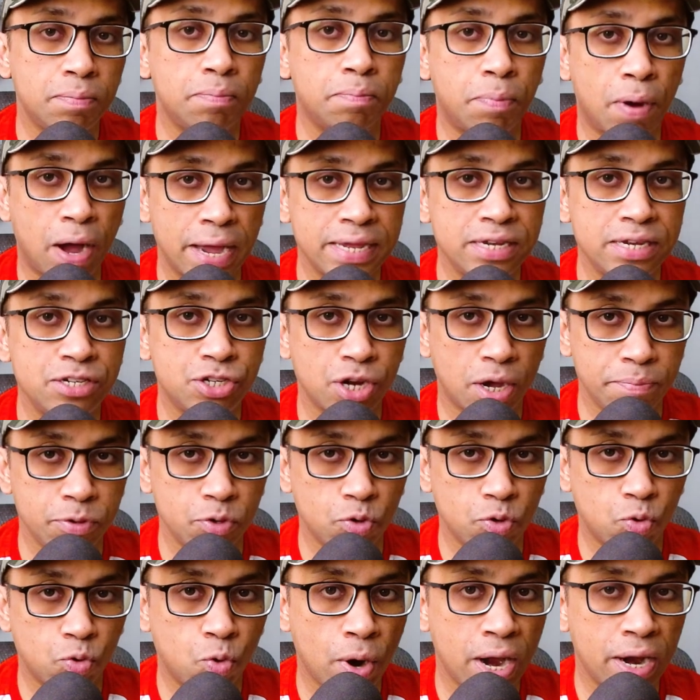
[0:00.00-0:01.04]
by
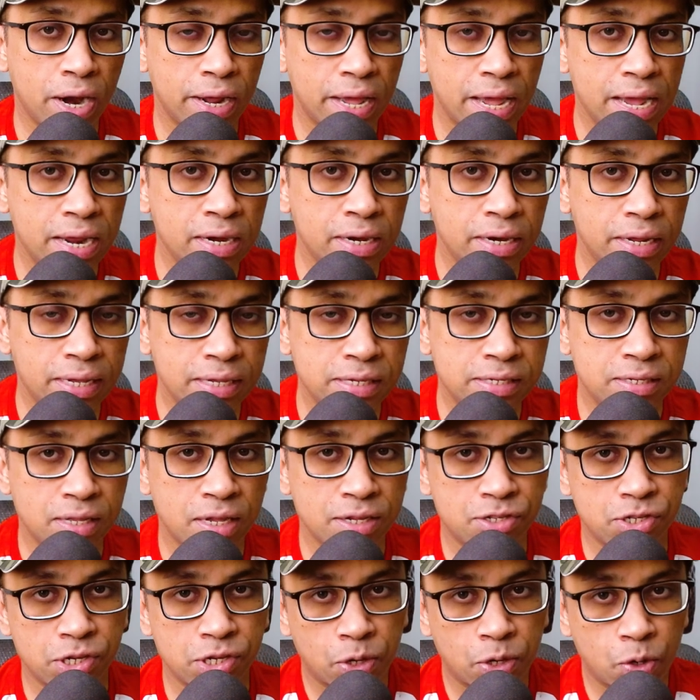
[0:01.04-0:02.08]
W, where N is
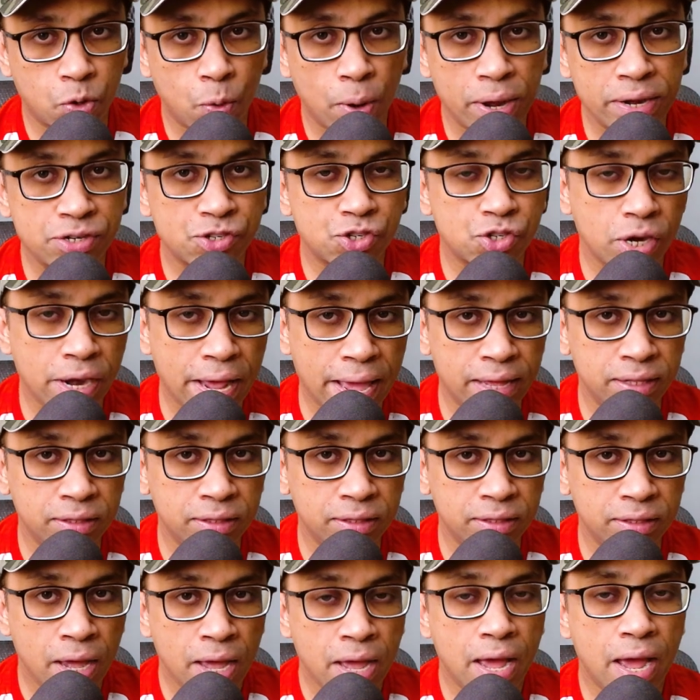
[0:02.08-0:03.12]
the sequence
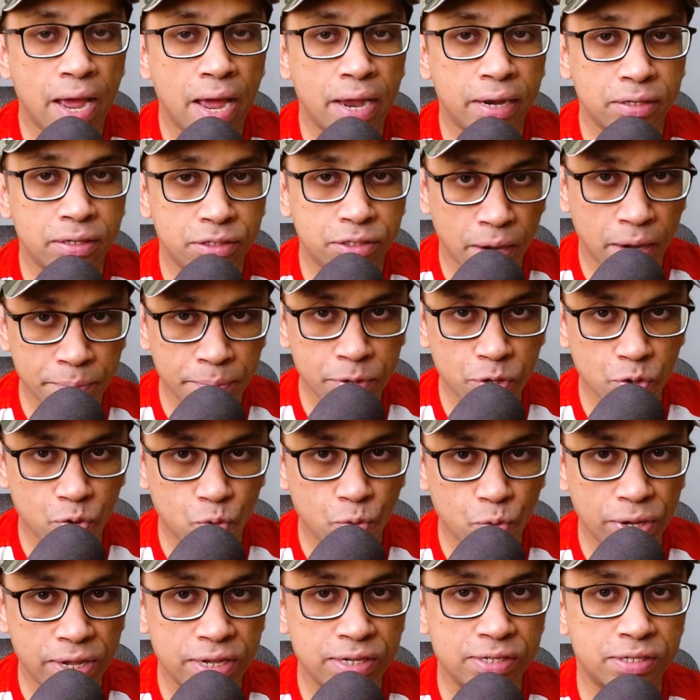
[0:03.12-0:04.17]
length and
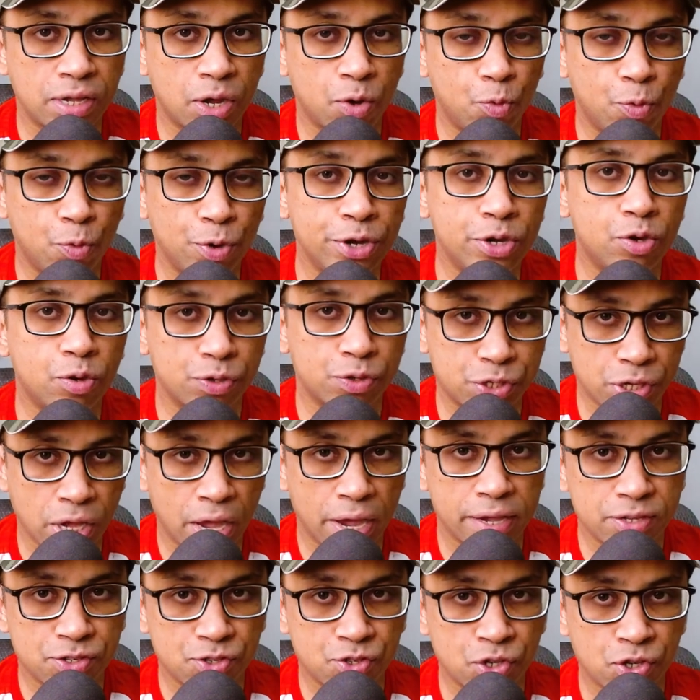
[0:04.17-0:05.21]
W is the window
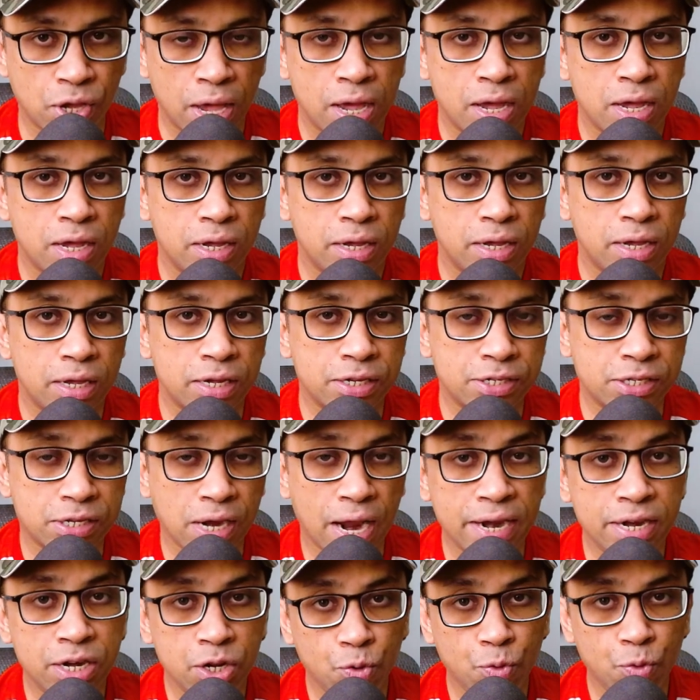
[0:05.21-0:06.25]
size. A
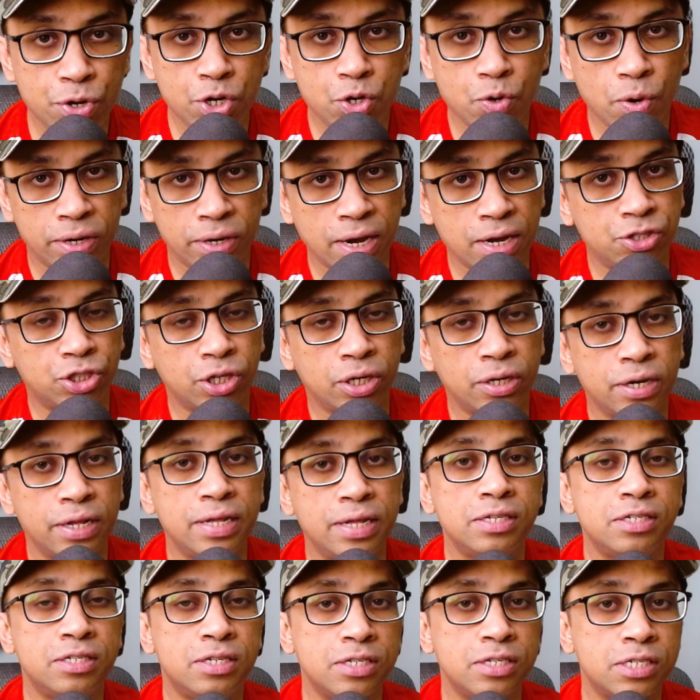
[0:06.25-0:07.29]
sliding window attention
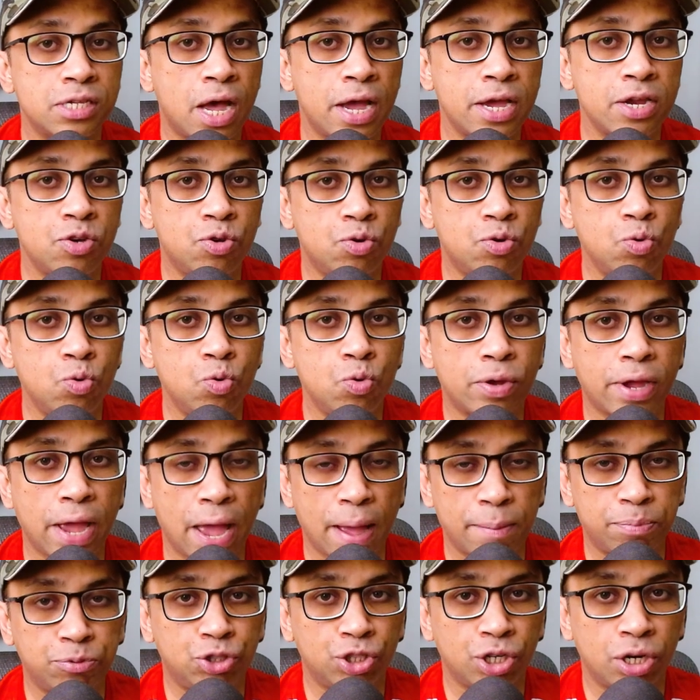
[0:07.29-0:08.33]
is designed to
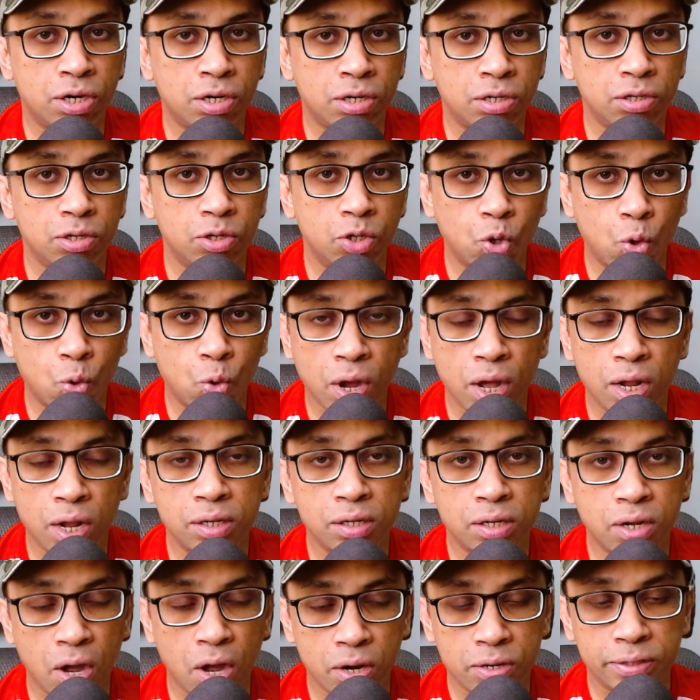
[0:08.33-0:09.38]
capture
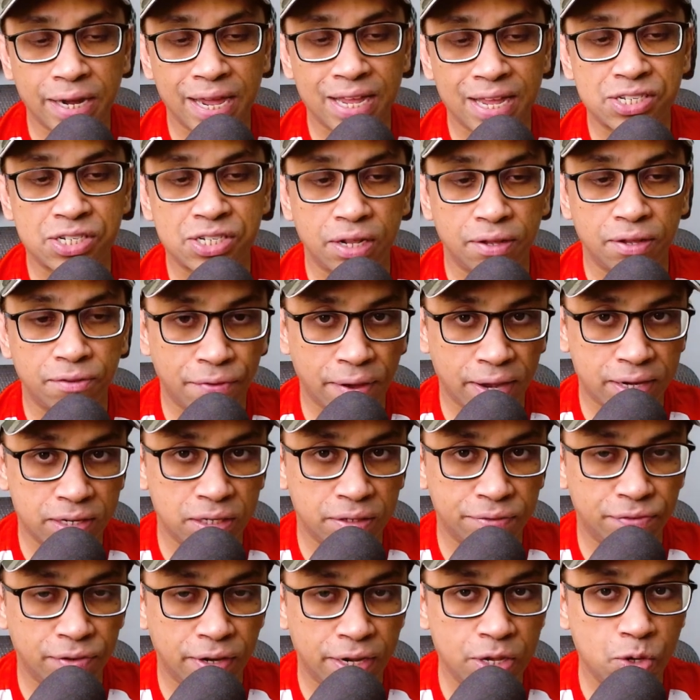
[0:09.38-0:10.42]
local context
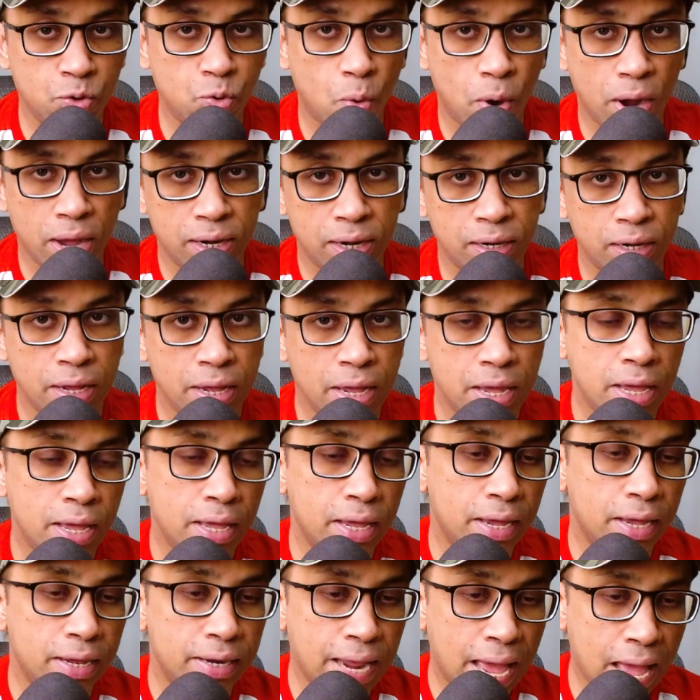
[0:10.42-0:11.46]
effectively while
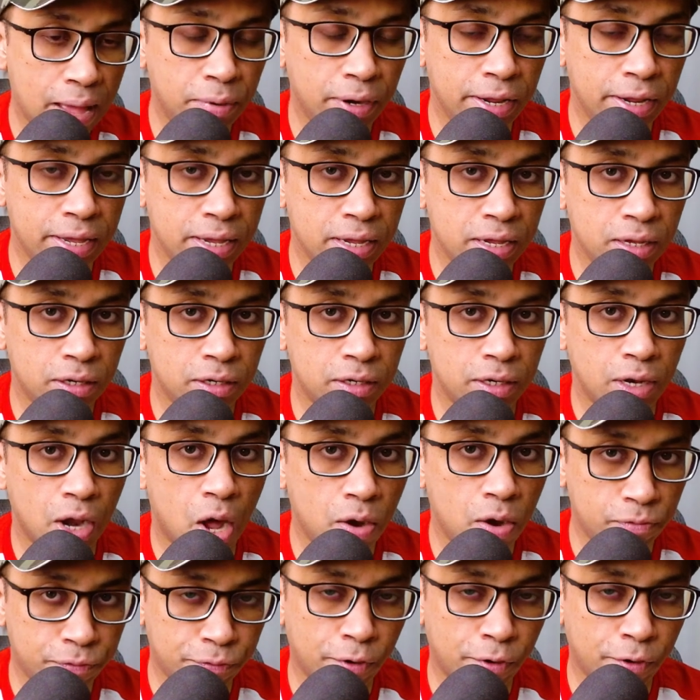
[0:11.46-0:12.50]
enabling
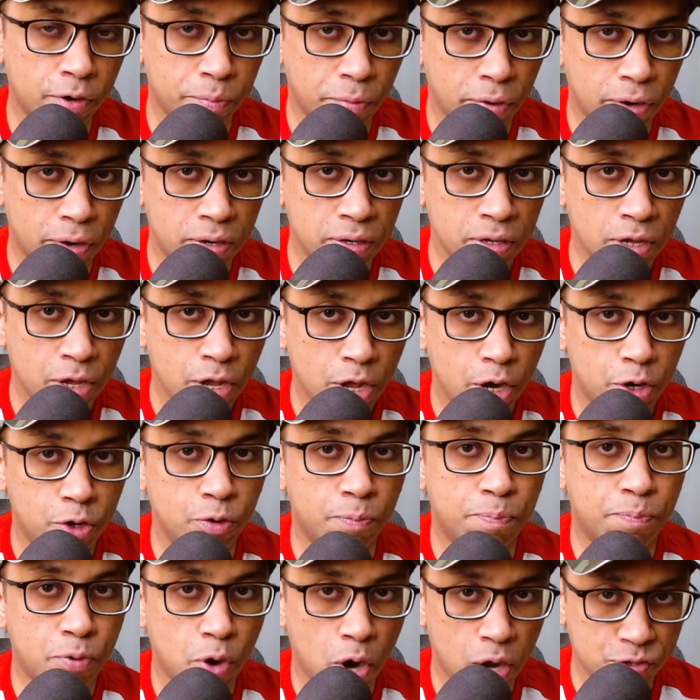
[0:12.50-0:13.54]
Longformer
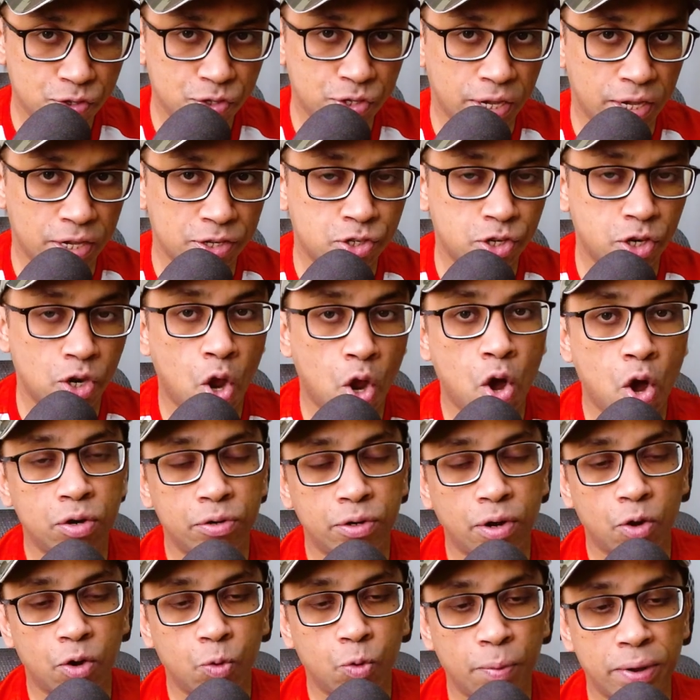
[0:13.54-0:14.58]
to process
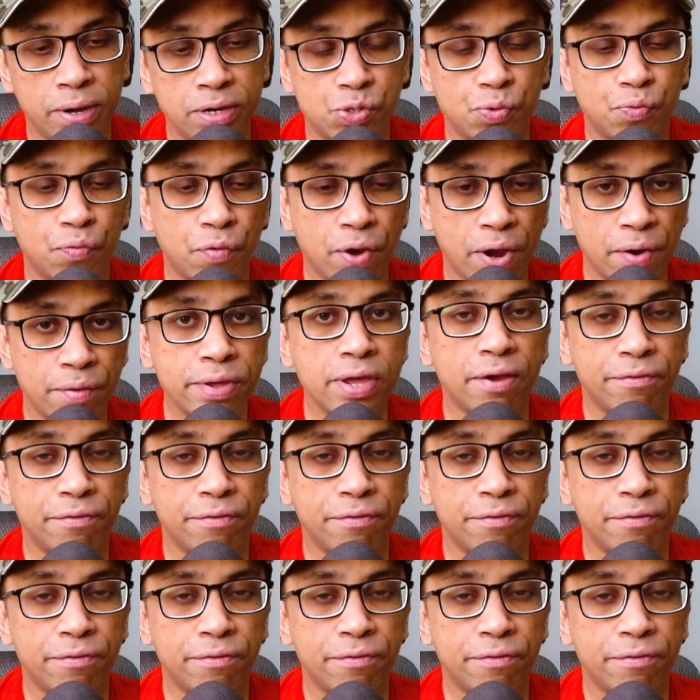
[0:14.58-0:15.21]
long documents very